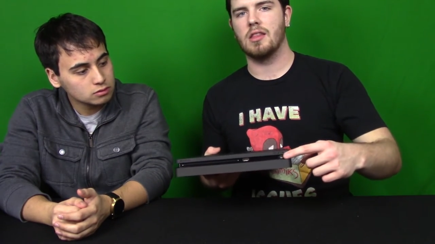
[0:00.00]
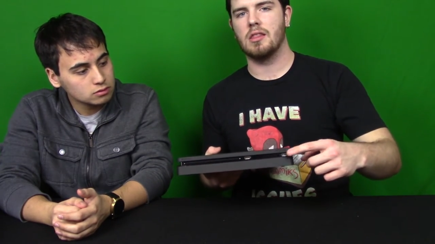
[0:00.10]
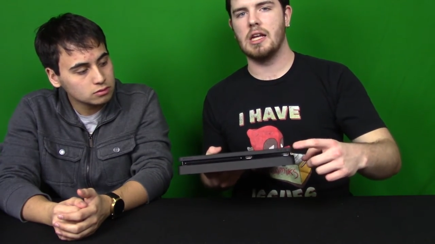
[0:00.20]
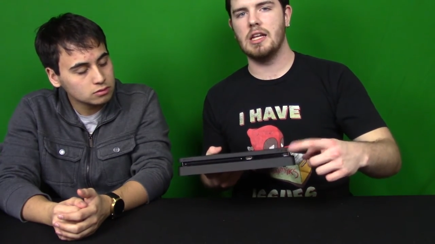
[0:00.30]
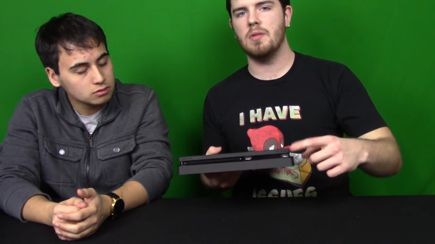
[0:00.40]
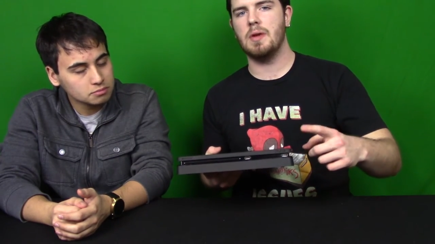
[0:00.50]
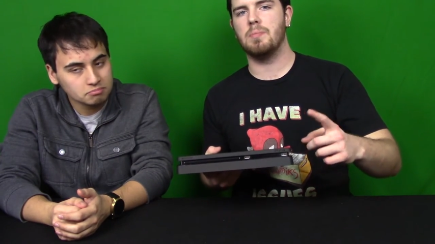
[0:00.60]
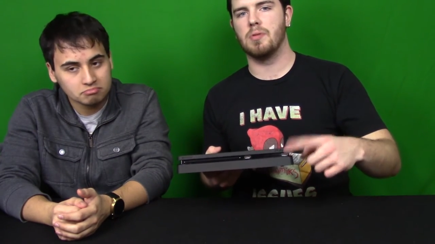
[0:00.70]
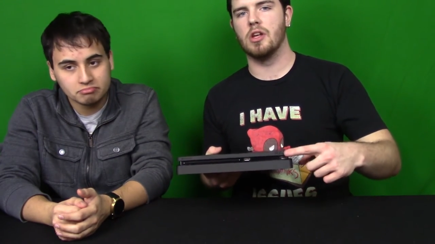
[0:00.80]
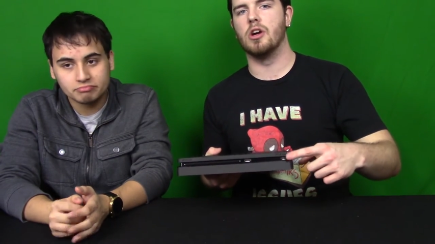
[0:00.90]
Speaker 1: They need to be
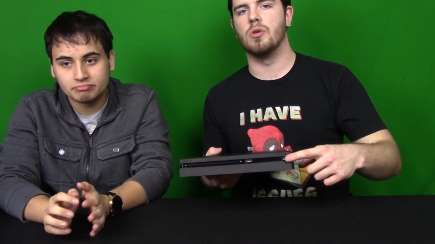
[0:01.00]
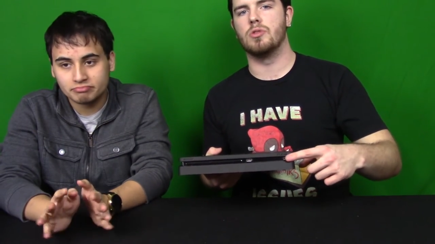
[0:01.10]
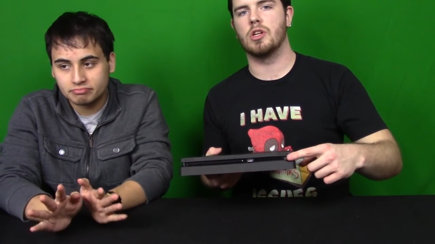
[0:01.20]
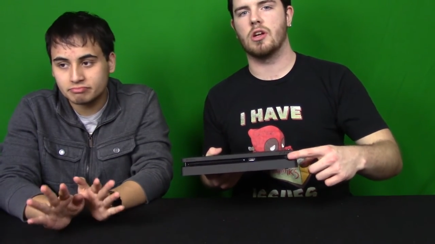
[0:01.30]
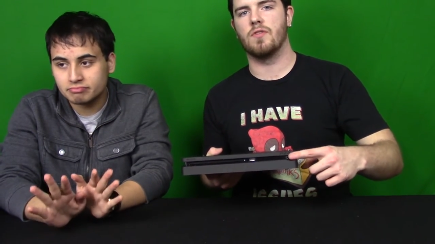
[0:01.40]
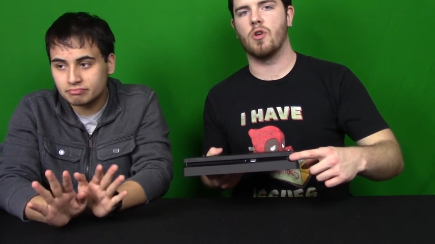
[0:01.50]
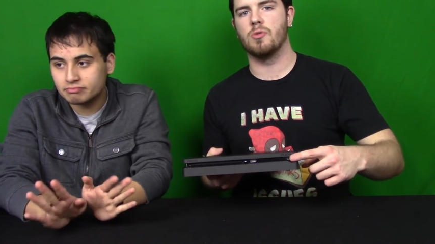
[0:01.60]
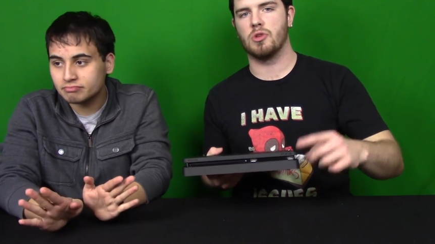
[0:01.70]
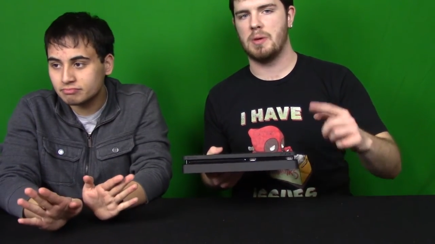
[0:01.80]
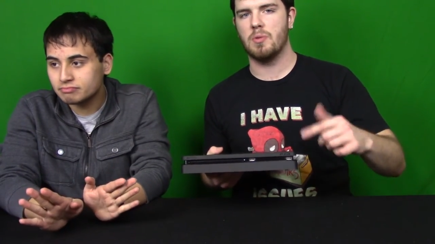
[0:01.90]
blue to
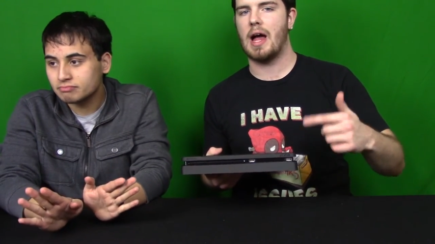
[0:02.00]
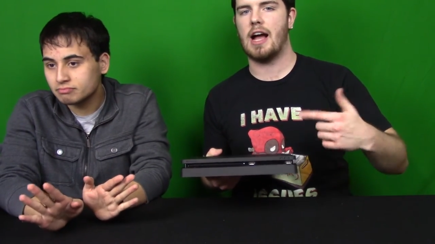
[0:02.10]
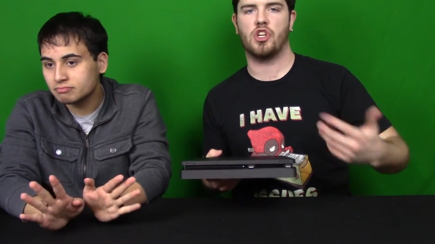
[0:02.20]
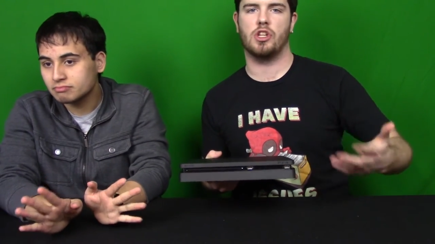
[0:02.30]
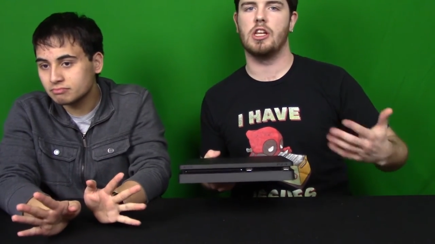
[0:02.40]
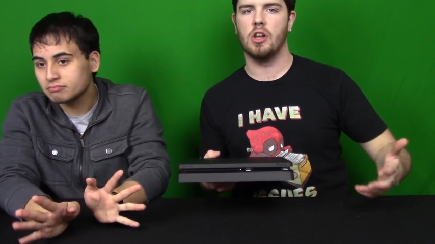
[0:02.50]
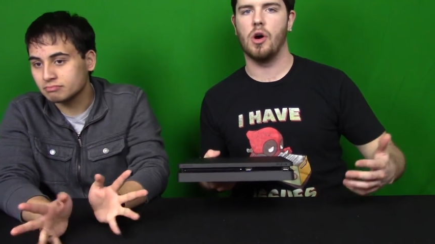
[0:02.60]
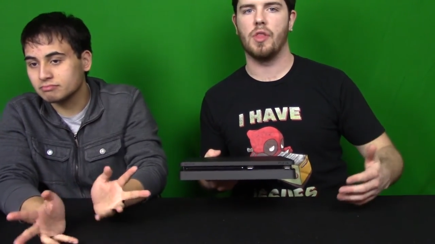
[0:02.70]
conform so people actually know